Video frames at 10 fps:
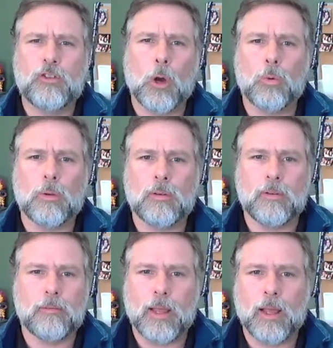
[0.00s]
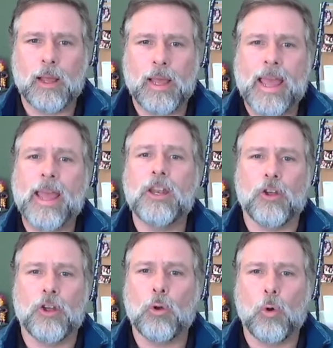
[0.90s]
don't
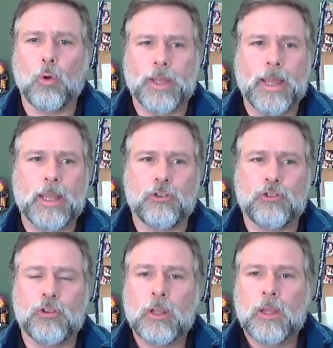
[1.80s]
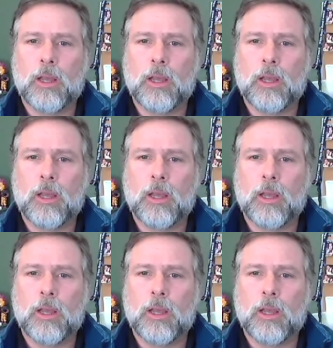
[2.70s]
end on old age.